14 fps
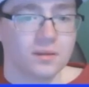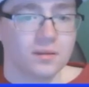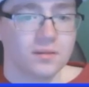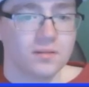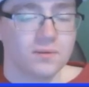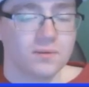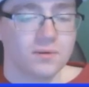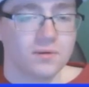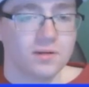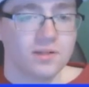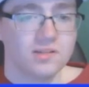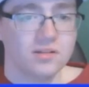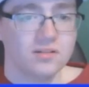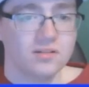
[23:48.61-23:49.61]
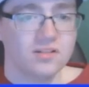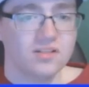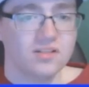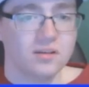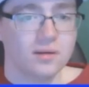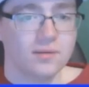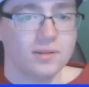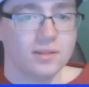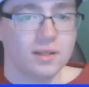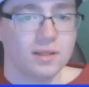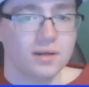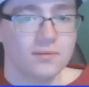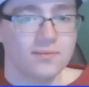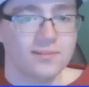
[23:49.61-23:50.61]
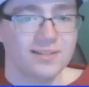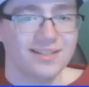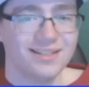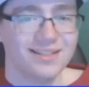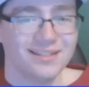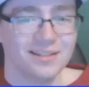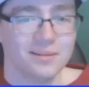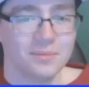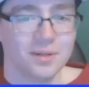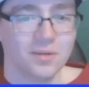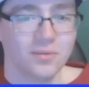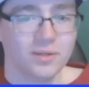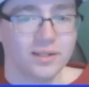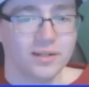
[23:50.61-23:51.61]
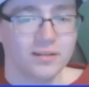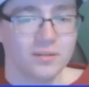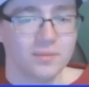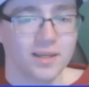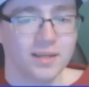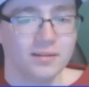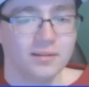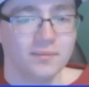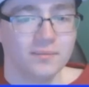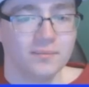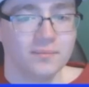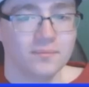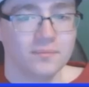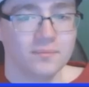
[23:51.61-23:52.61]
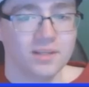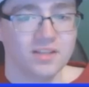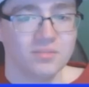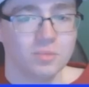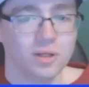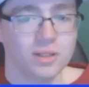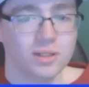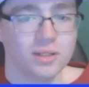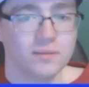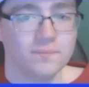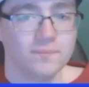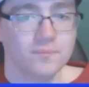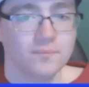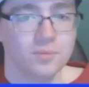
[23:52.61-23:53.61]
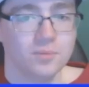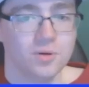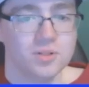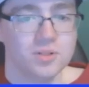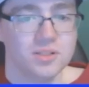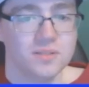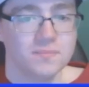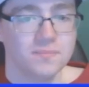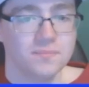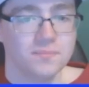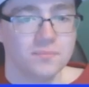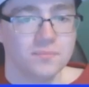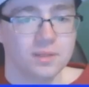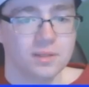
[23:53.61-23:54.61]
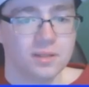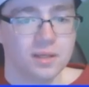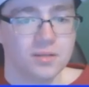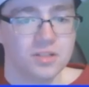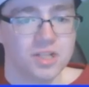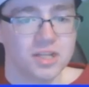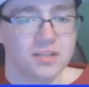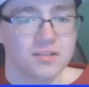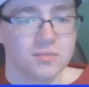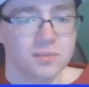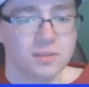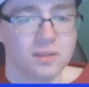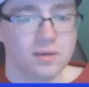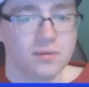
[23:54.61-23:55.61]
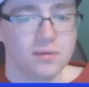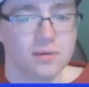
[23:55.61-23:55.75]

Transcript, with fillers: Some very nice looking design right there. The big wing at the back. Big spoiler. Burst. Like jets right there.